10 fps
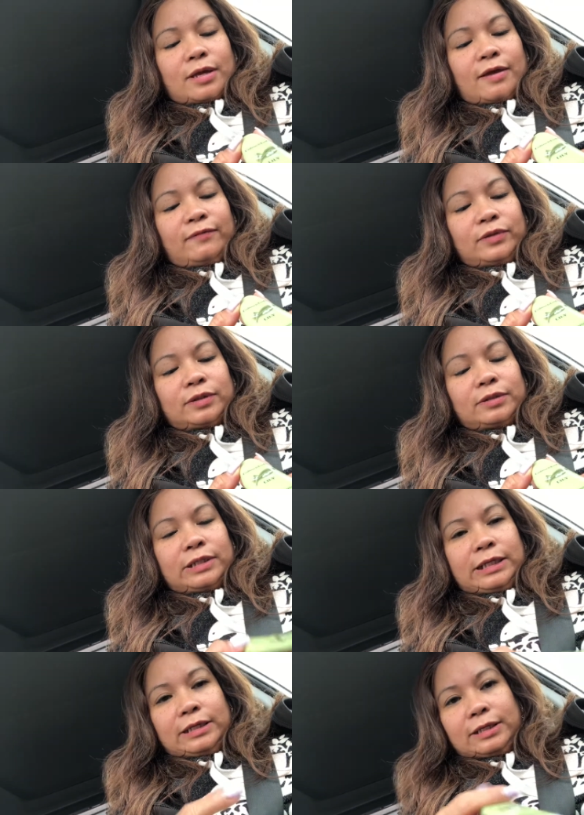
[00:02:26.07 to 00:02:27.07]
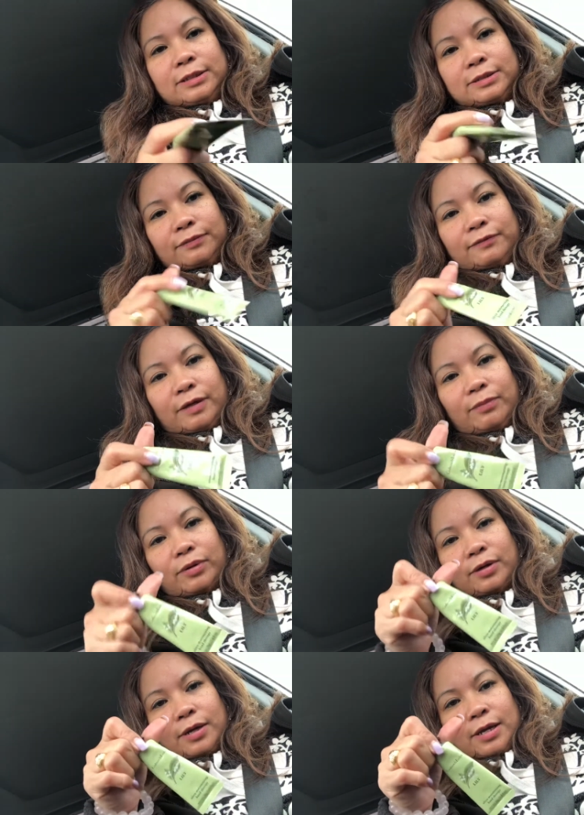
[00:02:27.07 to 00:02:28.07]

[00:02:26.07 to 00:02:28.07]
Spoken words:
Evelyn Lily is the flavor,